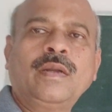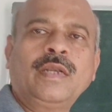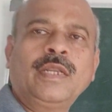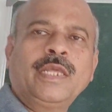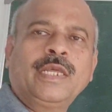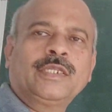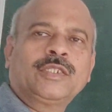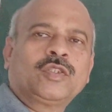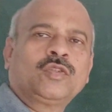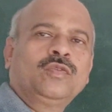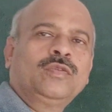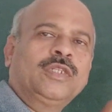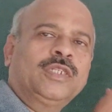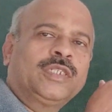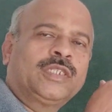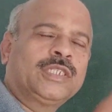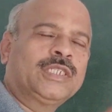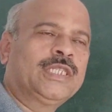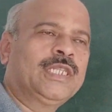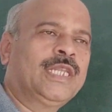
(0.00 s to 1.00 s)
dear
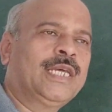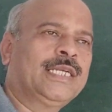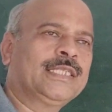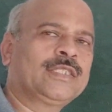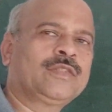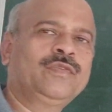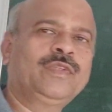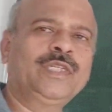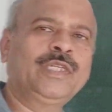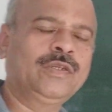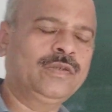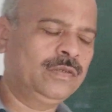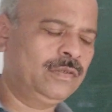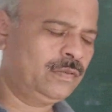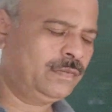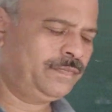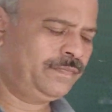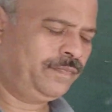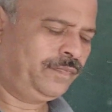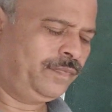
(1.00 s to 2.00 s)
students, in the last video
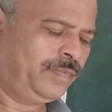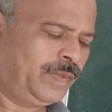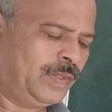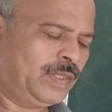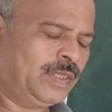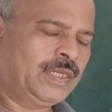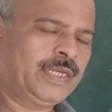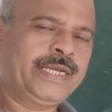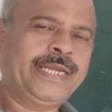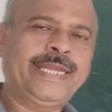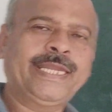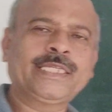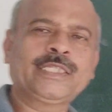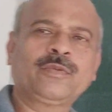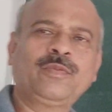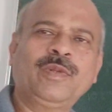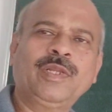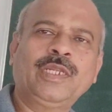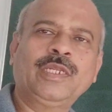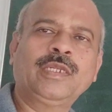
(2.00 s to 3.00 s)
I
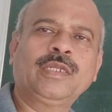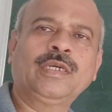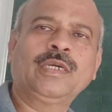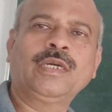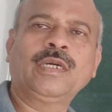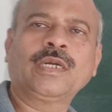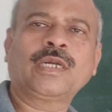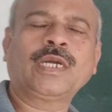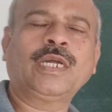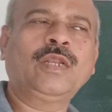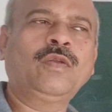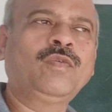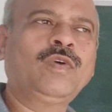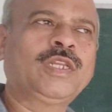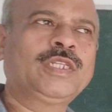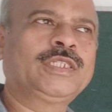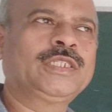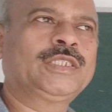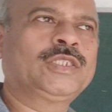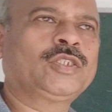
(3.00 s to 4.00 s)
explained
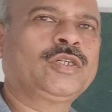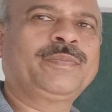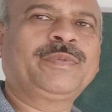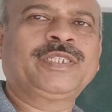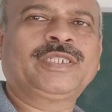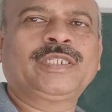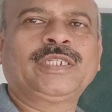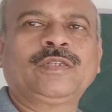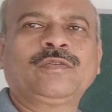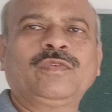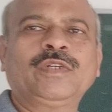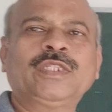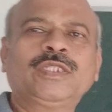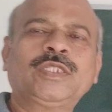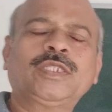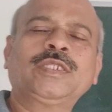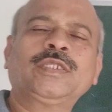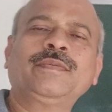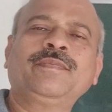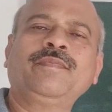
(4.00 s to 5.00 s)
convergence of a
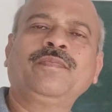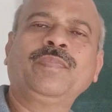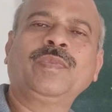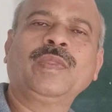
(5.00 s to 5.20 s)
sequence,